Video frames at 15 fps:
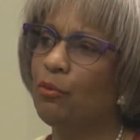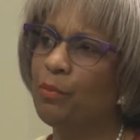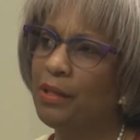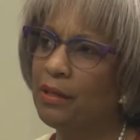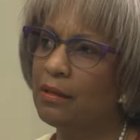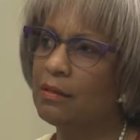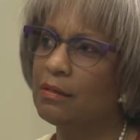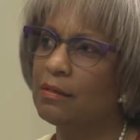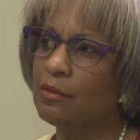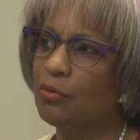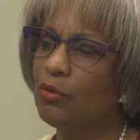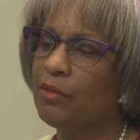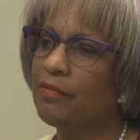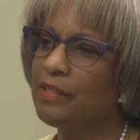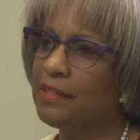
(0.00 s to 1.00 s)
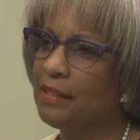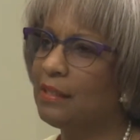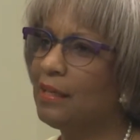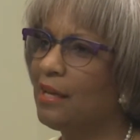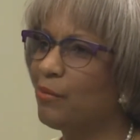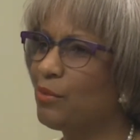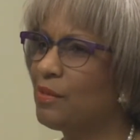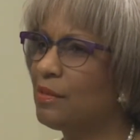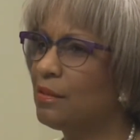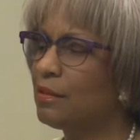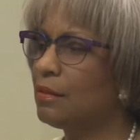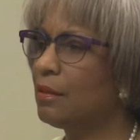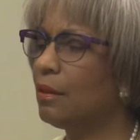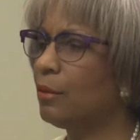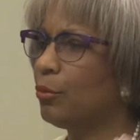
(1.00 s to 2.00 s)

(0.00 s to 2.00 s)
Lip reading: because all of a sudden I was